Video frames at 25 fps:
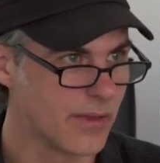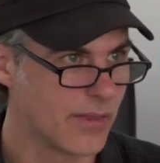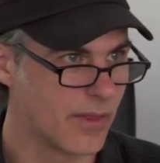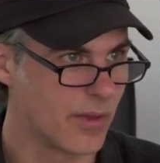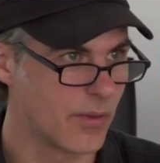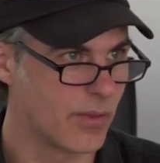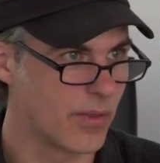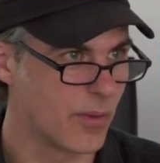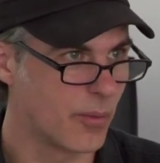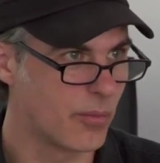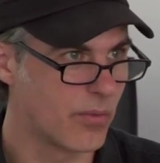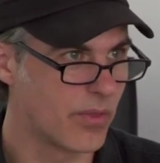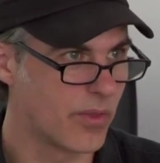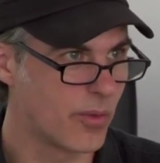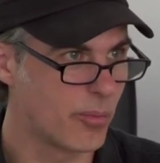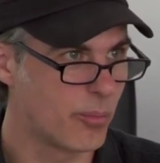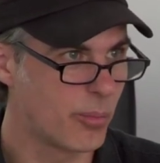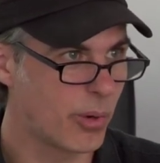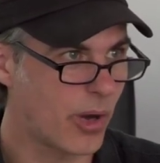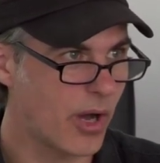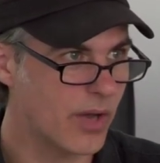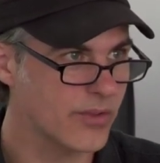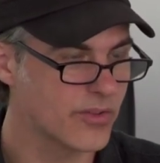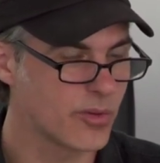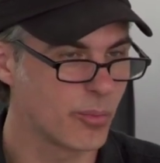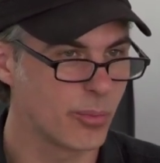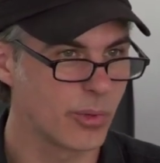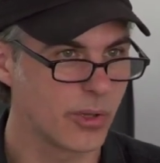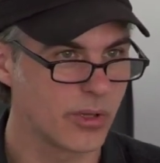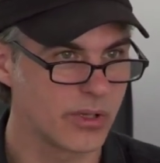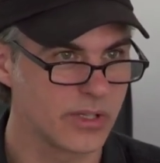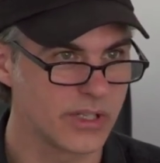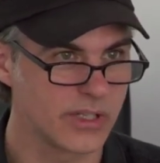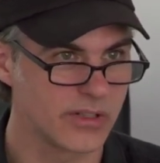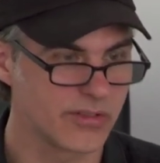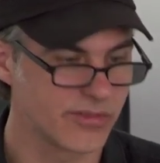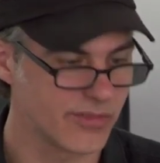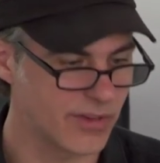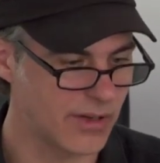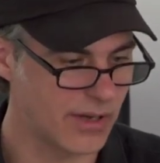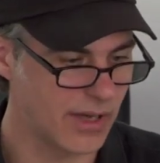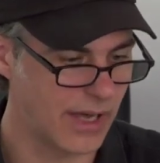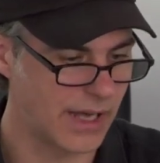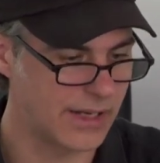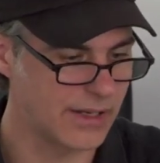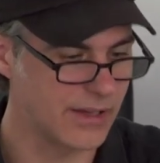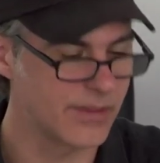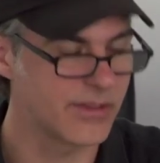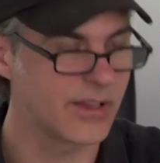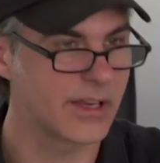The possibility of
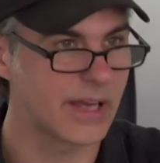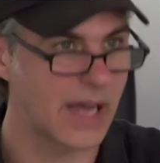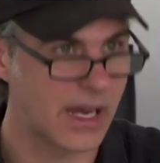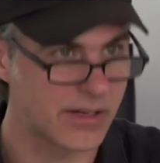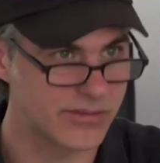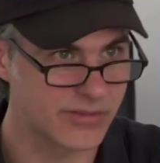anything